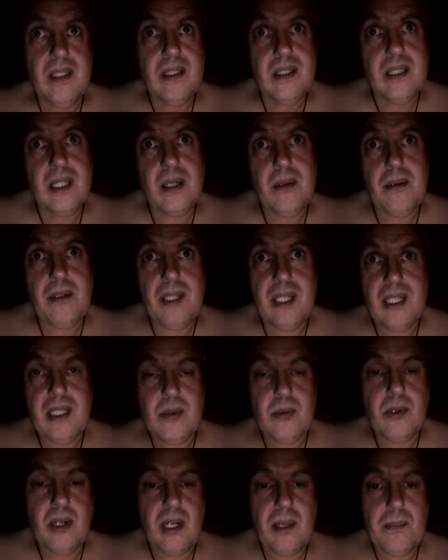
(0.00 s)
So, and
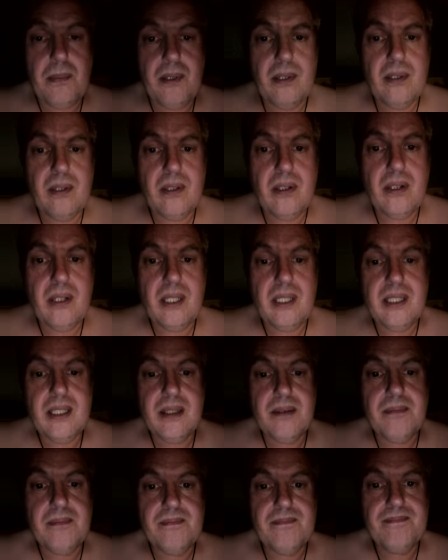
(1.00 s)
that's what happened,
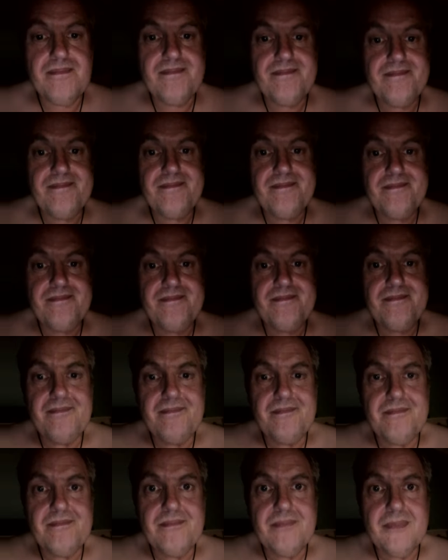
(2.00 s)
guys.
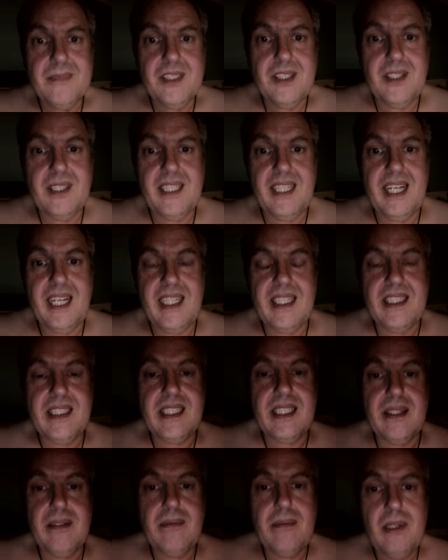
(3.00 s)
On the
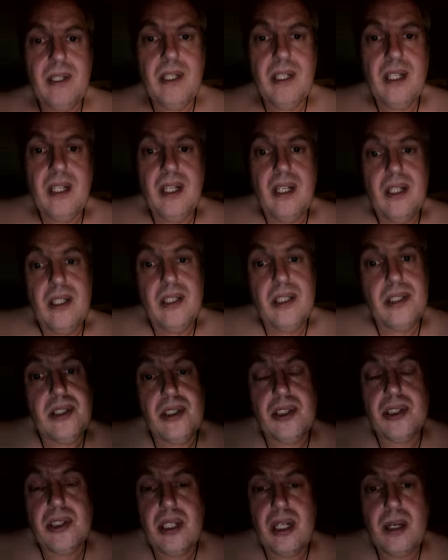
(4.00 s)
18th, you
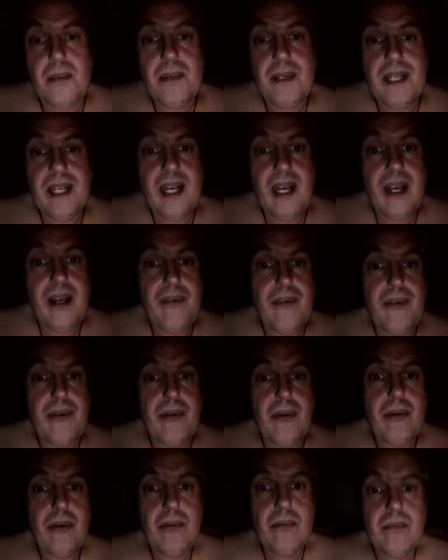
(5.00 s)
just got to be
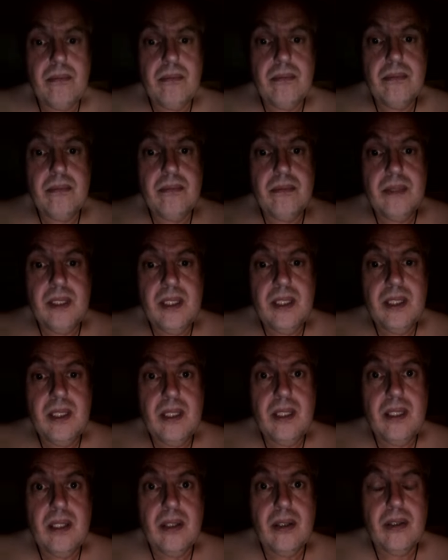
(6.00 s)
careful
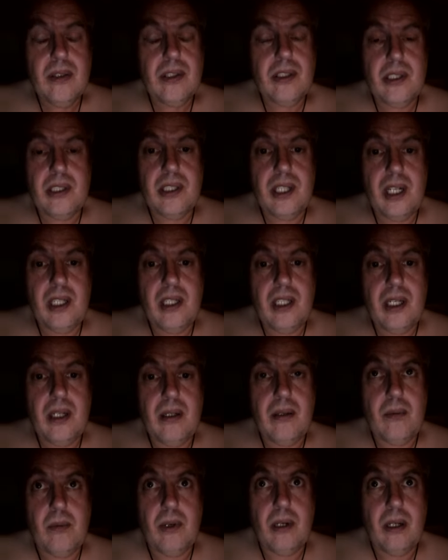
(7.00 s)
because you don't
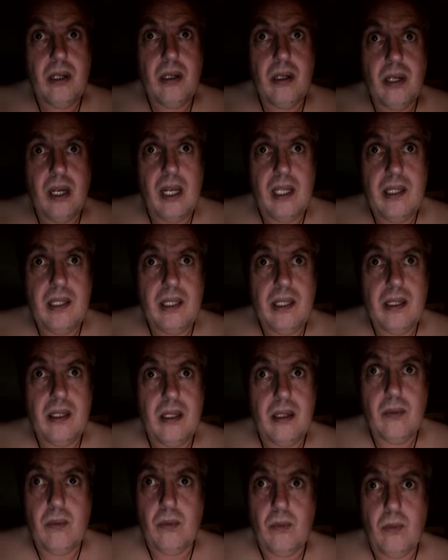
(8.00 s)
know what any,
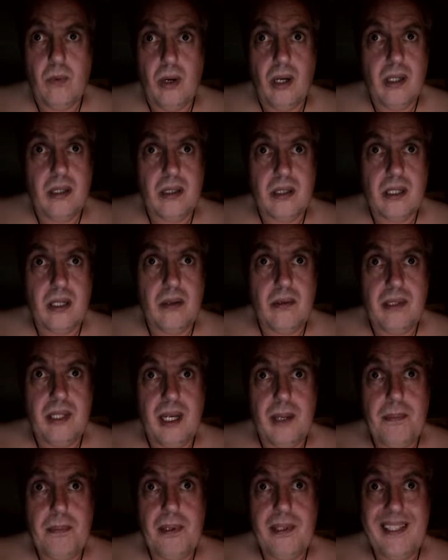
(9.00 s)
what's going to
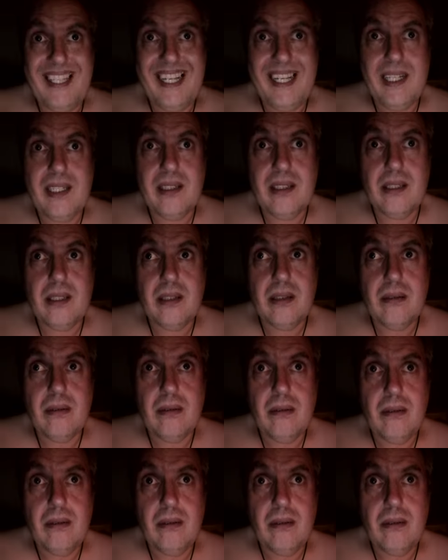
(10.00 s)
happen next.